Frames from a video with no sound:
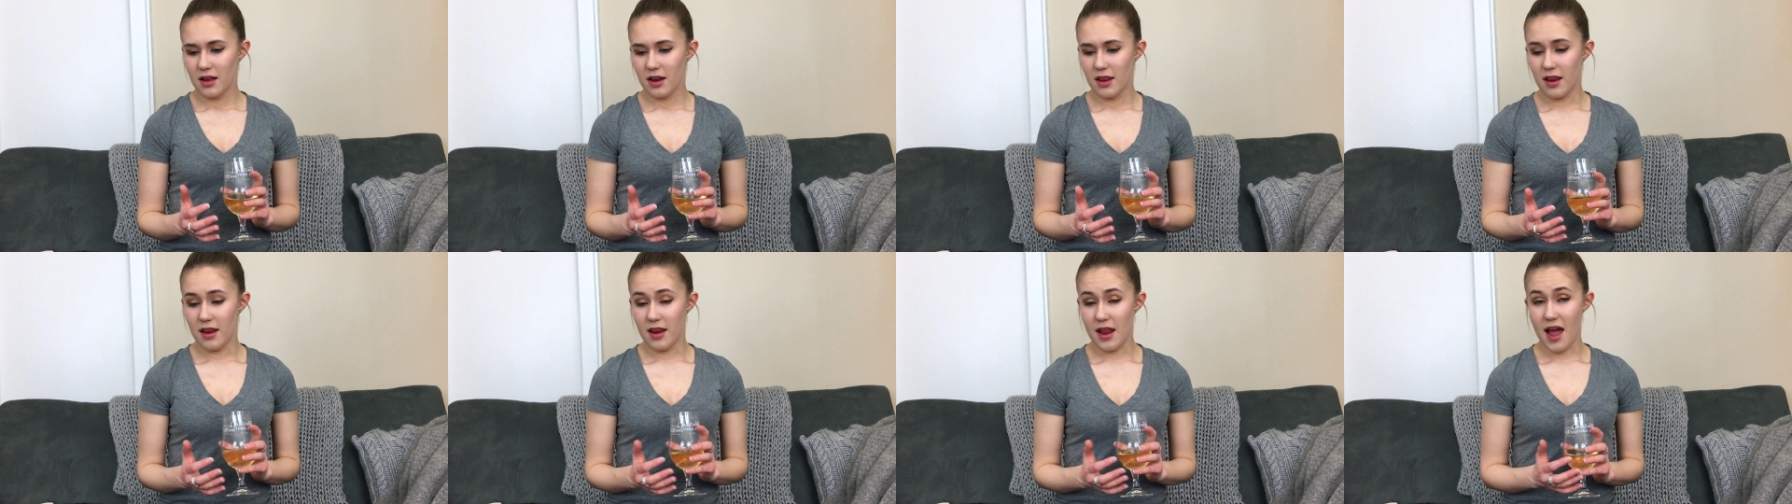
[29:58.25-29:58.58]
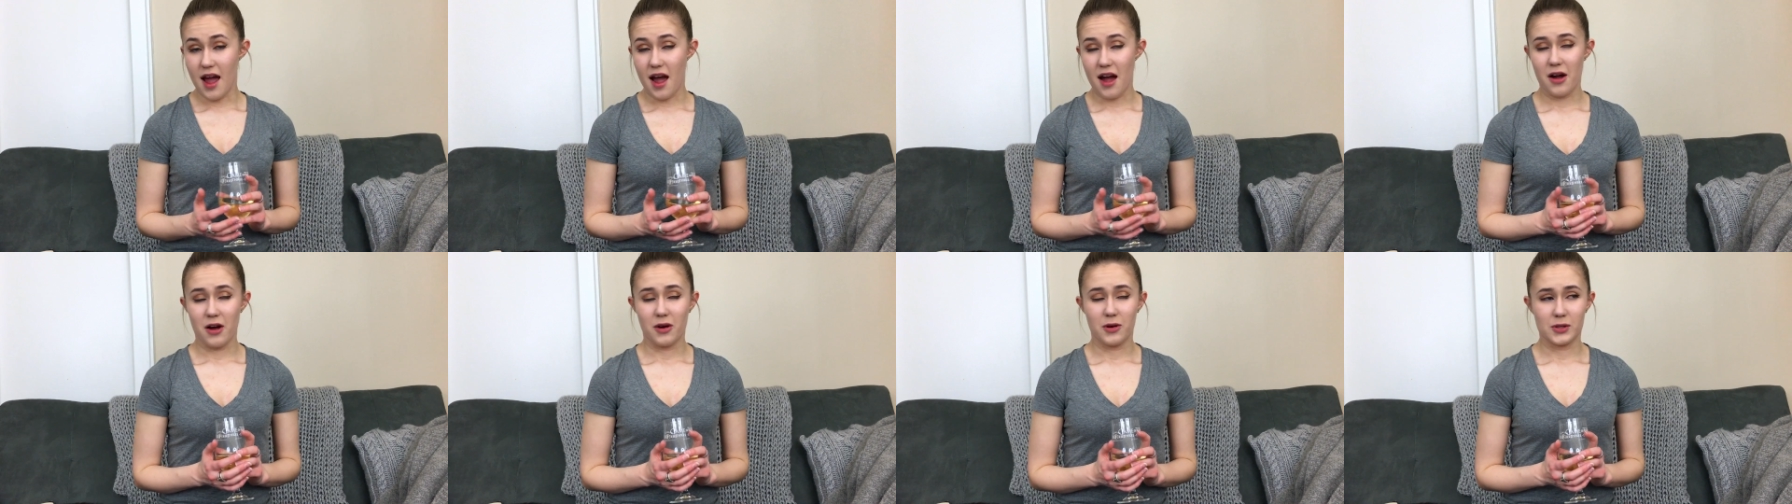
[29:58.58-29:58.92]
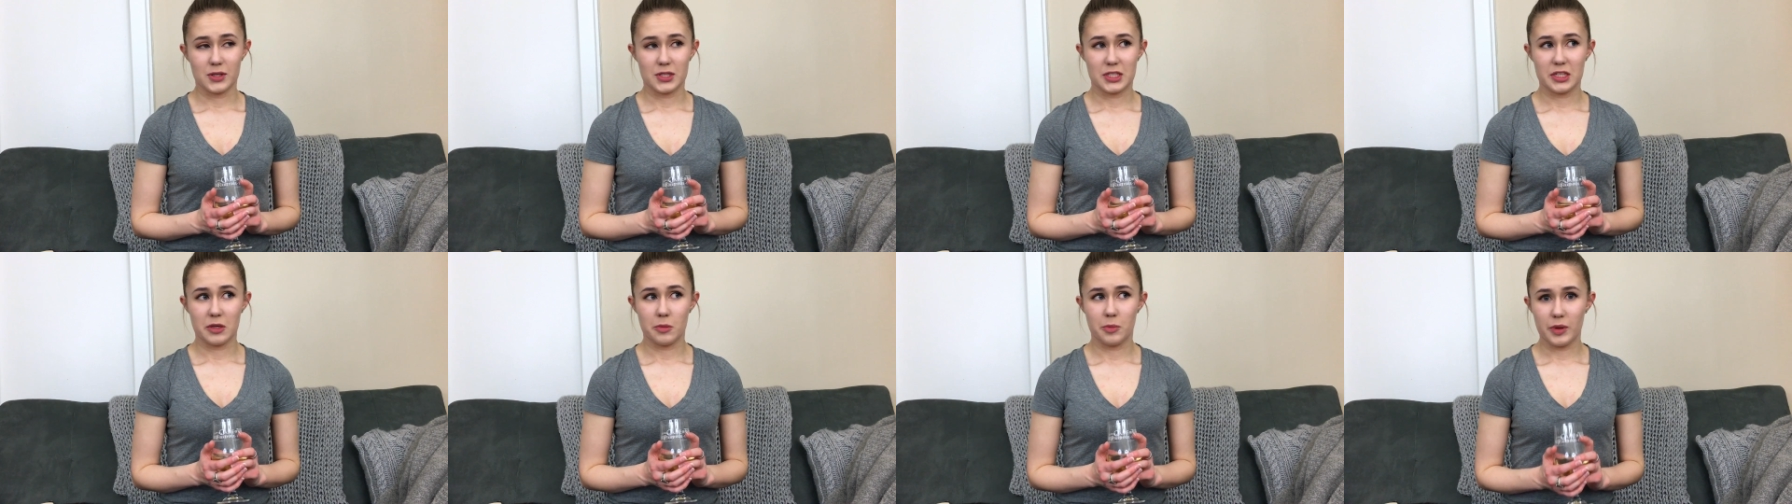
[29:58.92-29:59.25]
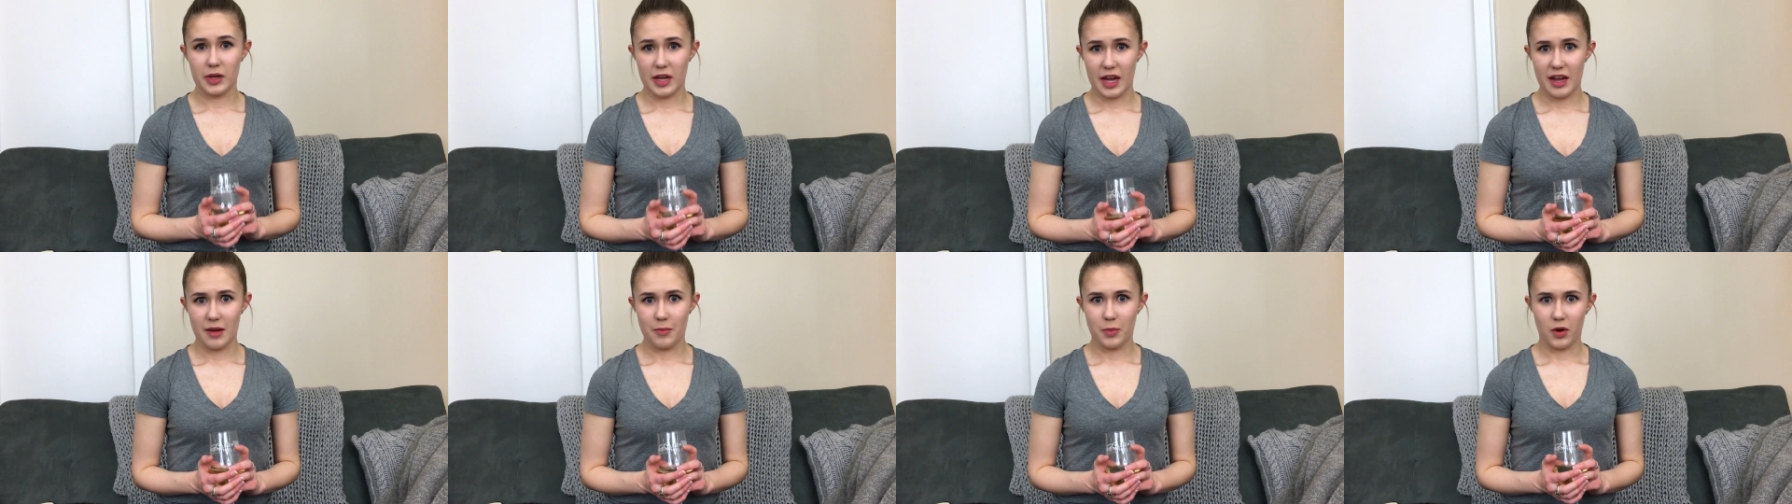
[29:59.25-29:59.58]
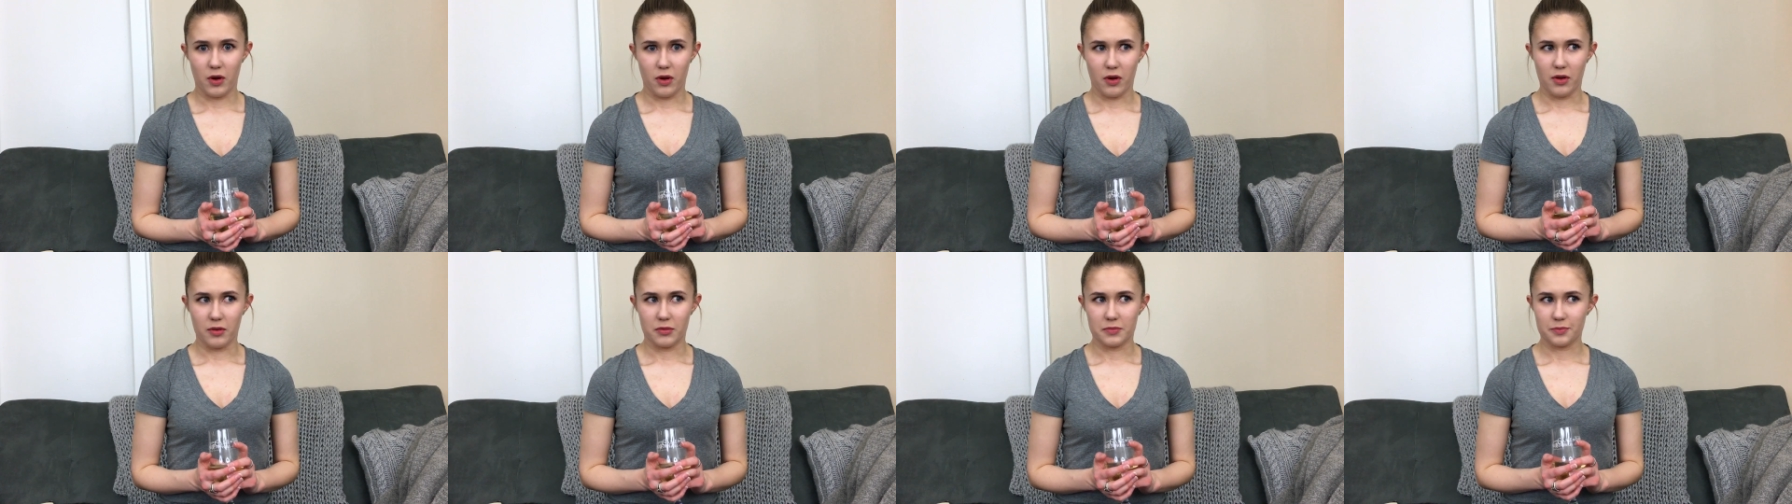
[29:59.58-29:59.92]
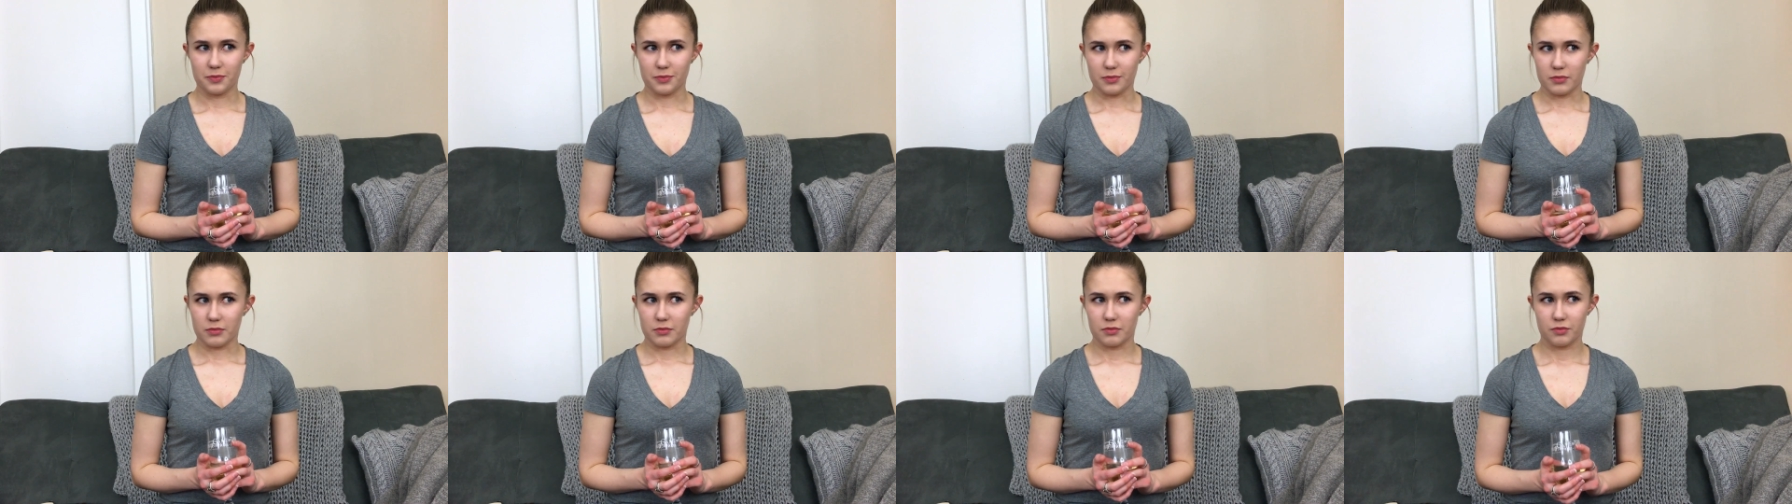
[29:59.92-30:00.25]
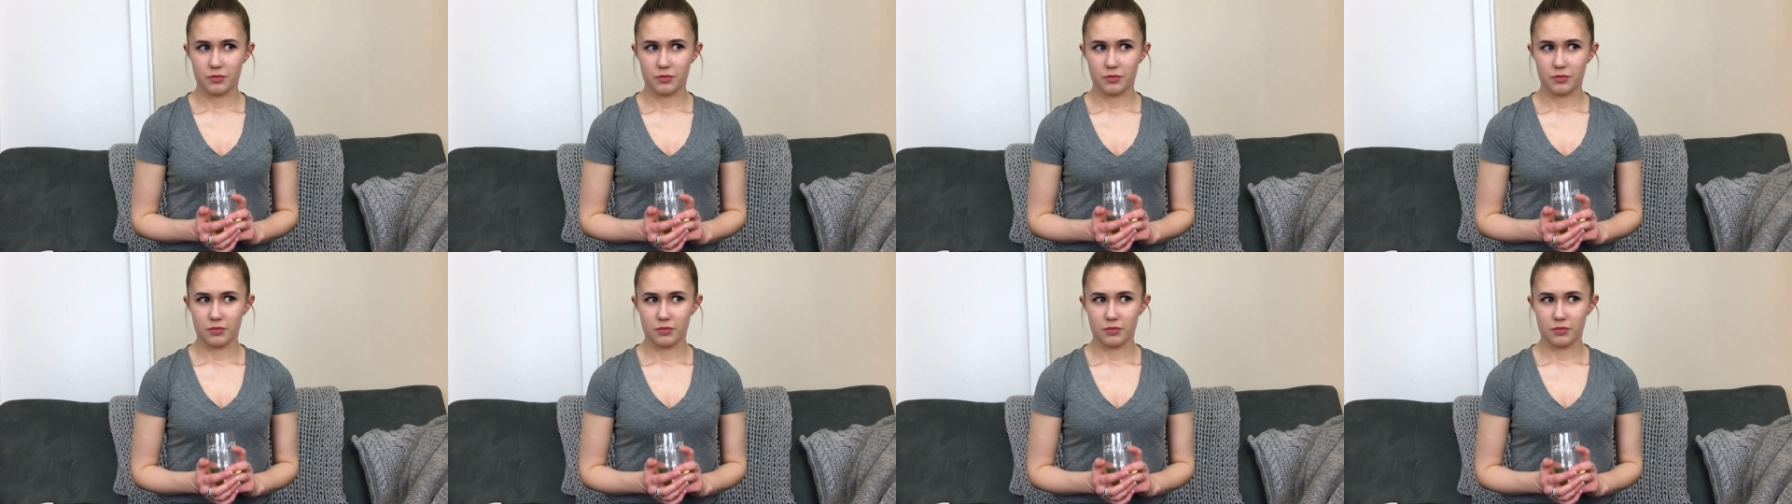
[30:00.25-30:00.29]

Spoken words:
Now to be able